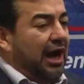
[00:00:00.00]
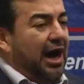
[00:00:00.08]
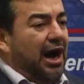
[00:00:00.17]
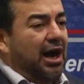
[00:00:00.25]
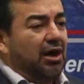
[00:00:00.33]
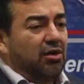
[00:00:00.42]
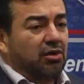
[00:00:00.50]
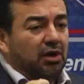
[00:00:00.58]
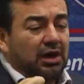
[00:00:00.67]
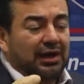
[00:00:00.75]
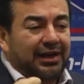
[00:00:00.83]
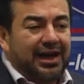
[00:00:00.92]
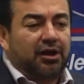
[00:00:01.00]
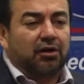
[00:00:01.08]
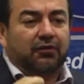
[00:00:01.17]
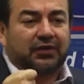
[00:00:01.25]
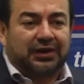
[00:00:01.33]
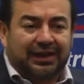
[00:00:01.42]
our lack
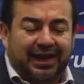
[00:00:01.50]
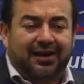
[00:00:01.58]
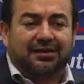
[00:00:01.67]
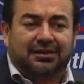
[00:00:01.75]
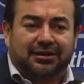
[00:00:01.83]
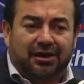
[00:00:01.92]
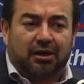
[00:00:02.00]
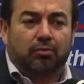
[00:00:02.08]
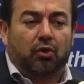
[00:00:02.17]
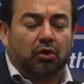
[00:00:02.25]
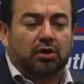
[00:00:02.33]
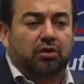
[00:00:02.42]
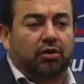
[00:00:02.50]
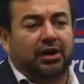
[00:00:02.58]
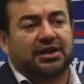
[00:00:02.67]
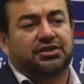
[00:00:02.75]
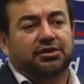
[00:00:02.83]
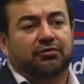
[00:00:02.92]
of clarity in our moral
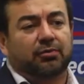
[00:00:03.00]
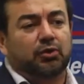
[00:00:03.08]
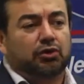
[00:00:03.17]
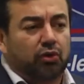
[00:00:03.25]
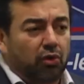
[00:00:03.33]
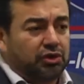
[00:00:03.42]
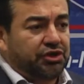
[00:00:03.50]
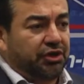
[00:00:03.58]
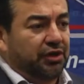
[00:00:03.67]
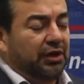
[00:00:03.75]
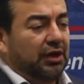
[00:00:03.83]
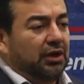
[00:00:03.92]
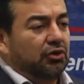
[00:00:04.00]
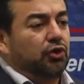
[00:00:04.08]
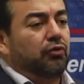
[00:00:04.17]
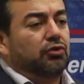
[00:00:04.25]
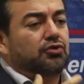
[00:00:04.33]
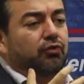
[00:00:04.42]
correction from the torture,
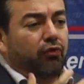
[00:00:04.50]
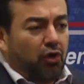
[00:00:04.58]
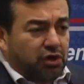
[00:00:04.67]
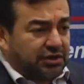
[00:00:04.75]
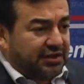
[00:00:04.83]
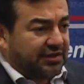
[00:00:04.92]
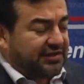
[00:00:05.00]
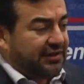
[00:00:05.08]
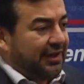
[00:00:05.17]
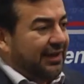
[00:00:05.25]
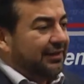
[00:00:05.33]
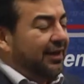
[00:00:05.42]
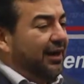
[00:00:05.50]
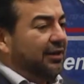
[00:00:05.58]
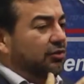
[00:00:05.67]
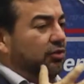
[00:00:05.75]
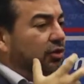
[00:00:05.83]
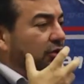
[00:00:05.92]
those voices
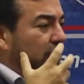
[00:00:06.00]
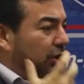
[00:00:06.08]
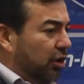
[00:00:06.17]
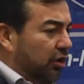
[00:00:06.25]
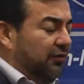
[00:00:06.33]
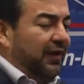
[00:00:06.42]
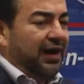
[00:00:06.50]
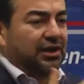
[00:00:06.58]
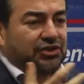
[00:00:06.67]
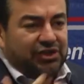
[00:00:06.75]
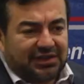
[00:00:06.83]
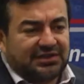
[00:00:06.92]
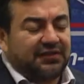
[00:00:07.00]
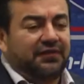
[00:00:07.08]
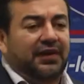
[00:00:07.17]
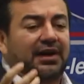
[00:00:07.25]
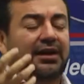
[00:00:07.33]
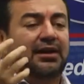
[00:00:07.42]
trying to glorify,
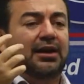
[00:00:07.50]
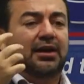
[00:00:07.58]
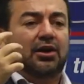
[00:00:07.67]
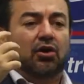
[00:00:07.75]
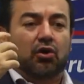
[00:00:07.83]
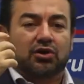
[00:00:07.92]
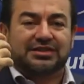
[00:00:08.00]
justify, or